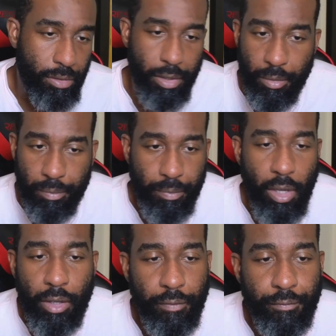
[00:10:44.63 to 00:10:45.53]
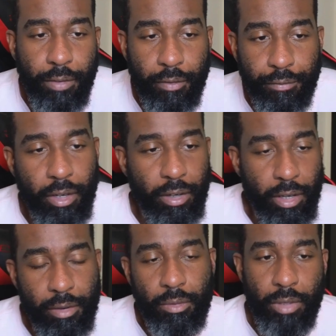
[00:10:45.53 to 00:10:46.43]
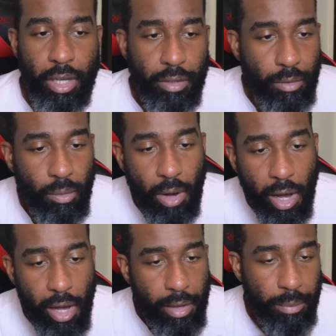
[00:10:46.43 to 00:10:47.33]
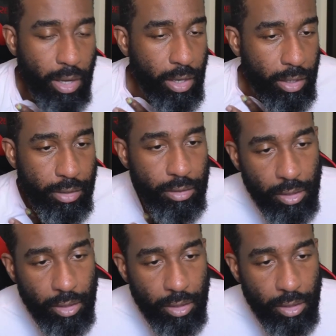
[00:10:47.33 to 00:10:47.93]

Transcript: Like figuring out kind of the why behind